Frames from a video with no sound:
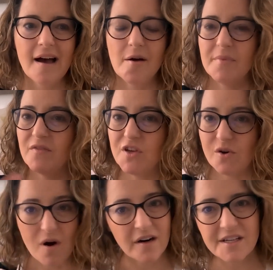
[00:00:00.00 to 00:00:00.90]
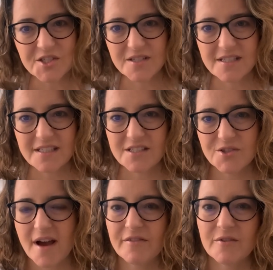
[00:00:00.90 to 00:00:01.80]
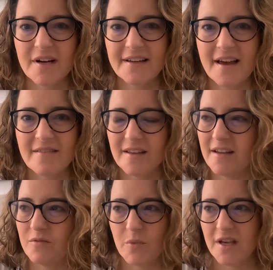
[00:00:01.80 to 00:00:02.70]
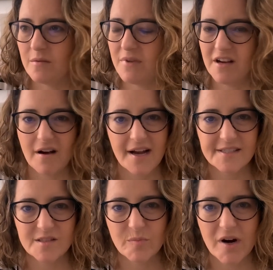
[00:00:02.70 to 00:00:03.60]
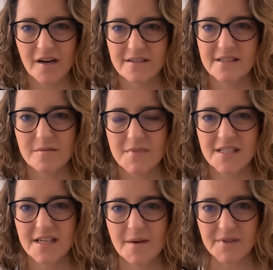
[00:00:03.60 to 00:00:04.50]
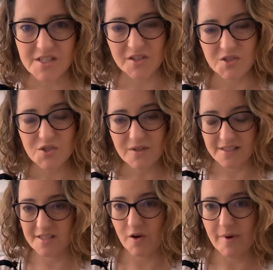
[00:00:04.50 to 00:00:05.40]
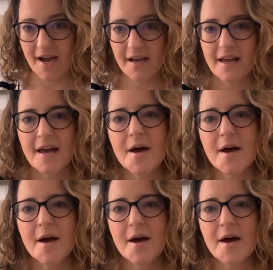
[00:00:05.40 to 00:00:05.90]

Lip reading: If you are interested in traveling right now, then we can be your eyes on the parks in the meantime until you do get to go back.